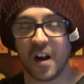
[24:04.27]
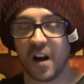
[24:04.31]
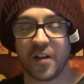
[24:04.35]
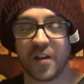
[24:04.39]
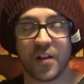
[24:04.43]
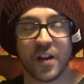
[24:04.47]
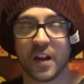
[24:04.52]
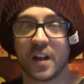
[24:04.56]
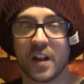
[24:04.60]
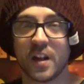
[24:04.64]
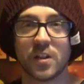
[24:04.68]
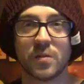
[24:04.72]
I, I
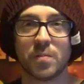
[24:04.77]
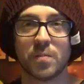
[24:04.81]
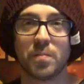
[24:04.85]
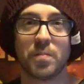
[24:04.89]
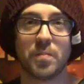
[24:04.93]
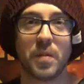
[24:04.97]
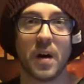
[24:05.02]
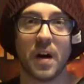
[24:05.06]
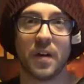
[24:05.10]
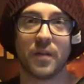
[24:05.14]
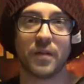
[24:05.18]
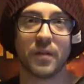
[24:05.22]
think it's
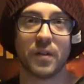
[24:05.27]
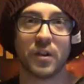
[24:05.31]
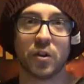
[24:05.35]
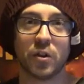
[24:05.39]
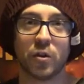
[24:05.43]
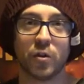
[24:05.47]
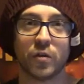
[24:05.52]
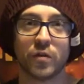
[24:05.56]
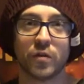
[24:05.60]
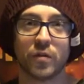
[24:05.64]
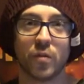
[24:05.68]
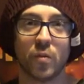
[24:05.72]
perfectly
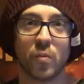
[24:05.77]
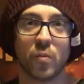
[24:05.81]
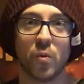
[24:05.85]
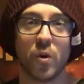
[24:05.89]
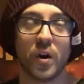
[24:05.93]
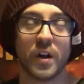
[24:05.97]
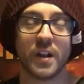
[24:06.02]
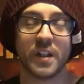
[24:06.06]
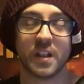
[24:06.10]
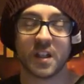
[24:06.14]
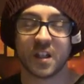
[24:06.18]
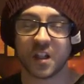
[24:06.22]
good for
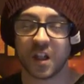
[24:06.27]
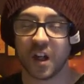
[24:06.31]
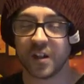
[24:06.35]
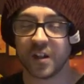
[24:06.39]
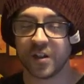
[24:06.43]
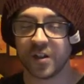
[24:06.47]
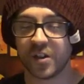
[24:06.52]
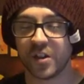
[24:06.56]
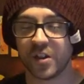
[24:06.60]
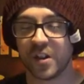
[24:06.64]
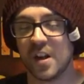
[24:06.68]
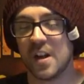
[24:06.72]
what it
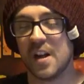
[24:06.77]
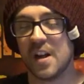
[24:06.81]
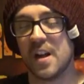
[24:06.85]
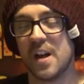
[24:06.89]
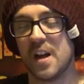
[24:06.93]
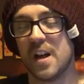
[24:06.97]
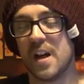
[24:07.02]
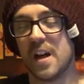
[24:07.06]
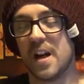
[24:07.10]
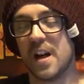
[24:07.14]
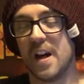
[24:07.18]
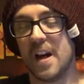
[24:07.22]
does.
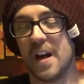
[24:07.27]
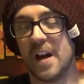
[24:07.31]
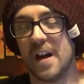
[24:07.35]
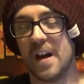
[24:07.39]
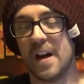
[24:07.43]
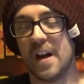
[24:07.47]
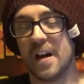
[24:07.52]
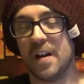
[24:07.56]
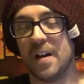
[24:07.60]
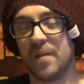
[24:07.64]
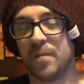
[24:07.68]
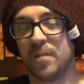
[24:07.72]

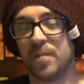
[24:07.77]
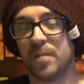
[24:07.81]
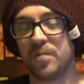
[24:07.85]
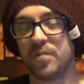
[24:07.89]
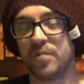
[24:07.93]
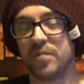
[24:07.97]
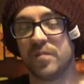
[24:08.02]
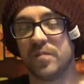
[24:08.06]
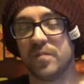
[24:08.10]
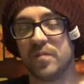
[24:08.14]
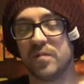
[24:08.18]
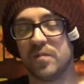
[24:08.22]
Uh,
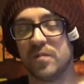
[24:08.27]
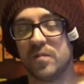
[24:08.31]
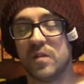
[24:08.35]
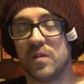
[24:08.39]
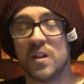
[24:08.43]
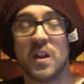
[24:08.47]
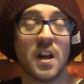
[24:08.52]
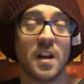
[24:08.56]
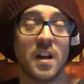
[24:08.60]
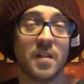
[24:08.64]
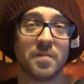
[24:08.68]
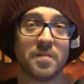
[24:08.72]

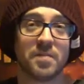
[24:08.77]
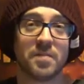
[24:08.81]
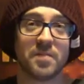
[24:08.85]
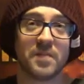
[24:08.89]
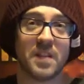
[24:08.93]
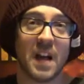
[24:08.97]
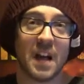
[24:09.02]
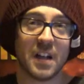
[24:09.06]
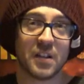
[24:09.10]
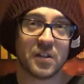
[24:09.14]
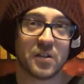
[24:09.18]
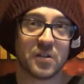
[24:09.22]
yeah,
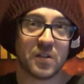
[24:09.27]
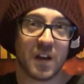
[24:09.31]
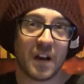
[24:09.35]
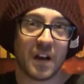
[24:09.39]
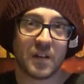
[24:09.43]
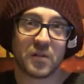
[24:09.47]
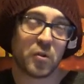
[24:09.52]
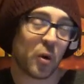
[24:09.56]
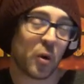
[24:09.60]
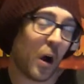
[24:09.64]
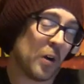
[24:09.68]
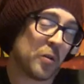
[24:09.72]
that's
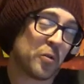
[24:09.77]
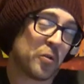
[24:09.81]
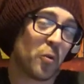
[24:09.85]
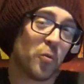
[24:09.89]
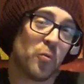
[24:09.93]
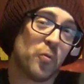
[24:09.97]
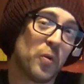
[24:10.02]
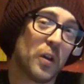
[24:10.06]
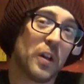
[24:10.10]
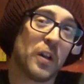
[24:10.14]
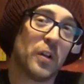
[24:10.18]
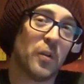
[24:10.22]
I, I
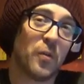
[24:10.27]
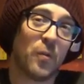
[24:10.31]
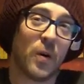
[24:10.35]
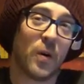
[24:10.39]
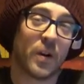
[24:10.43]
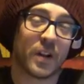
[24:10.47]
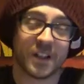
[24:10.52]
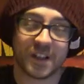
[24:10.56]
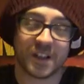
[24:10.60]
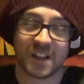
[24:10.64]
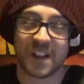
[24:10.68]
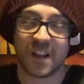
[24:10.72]
don't really know
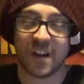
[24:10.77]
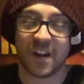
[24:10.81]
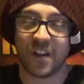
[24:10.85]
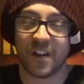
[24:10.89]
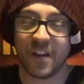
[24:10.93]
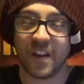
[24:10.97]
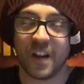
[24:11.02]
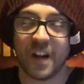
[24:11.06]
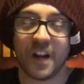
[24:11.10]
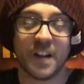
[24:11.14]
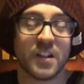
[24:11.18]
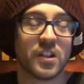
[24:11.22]
what I can say
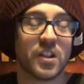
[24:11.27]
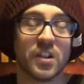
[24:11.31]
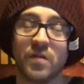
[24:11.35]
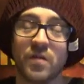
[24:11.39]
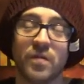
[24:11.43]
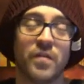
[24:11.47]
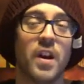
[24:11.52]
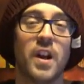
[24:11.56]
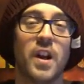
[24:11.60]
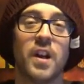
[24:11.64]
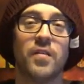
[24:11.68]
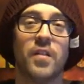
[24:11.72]
other than it's a
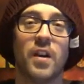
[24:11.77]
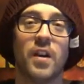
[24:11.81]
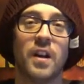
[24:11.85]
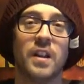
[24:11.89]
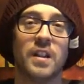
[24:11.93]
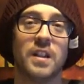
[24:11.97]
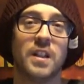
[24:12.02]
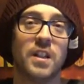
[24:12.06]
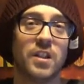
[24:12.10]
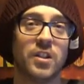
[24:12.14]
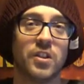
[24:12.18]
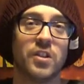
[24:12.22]
very
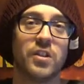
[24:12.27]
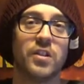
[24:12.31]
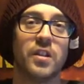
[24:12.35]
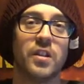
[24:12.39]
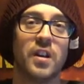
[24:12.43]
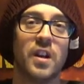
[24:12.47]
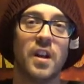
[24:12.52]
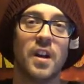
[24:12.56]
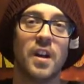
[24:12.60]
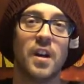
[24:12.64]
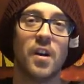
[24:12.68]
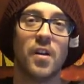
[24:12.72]
very decent,
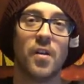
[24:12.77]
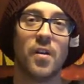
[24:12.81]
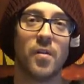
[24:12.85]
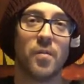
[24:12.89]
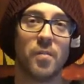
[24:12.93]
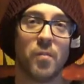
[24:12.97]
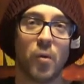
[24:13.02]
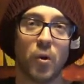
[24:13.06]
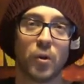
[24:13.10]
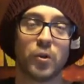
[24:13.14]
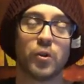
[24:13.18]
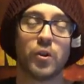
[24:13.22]

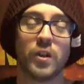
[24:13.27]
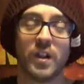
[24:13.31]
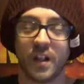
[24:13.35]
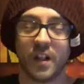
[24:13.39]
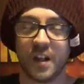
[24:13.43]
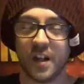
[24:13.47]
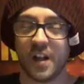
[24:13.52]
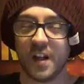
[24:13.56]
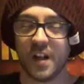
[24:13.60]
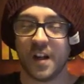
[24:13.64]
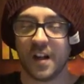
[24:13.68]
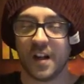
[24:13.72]

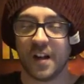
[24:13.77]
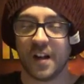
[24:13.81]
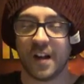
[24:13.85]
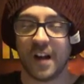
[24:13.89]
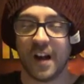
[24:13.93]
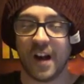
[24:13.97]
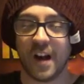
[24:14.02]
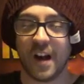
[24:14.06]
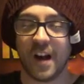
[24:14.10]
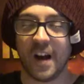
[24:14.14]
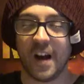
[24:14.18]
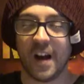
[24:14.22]
moderate,
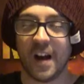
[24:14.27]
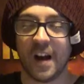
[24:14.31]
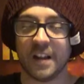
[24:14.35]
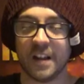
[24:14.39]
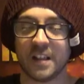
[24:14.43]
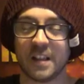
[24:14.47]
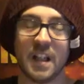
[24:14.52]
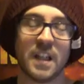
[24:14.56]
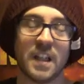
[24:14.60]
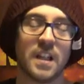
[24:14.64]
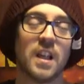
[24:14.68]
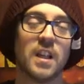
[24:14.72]
uh,
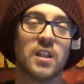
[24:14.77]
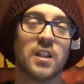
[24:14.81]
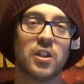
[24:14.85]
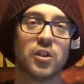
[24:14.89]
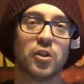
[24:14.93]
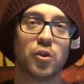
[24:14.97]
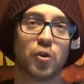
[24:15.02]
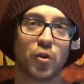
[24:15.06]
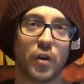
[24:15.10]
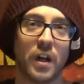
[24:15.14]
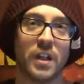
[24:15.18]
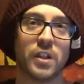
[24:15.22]

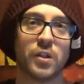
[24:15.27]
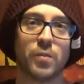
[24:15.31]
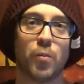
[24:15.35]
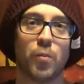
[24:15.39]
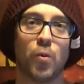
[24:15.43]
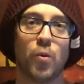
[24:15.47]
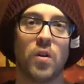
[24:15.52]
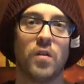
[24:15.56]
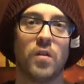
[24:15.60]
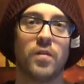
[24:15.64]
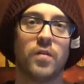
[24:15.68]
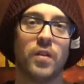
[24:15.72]
dedicated
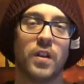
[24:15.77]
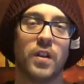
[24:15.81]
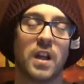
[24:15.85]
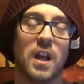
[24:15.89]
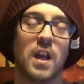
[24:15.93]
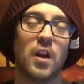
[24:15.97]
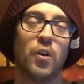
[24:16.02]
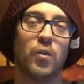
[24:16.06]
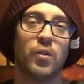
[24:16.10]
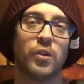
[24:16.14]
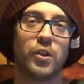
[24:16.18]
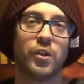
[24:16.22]
transport for the
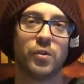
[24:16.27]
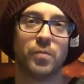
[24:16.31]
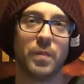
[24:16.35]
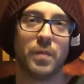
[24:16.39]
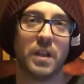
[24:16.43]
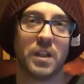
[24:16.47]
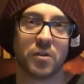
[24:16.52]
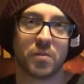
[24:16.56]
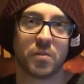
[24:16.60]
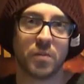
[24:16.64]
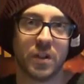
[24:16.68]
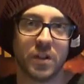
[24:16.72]
Chaos
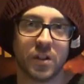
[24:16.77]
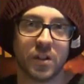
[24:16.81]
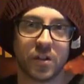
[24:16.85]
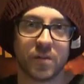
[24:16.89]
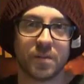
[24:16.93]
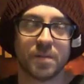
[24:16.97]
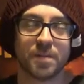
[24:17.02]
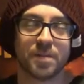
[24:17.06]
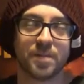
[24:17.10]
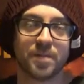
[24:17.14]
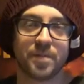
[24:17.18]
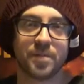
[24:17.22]
Space
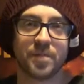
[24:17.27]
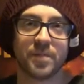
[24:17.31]
Marines.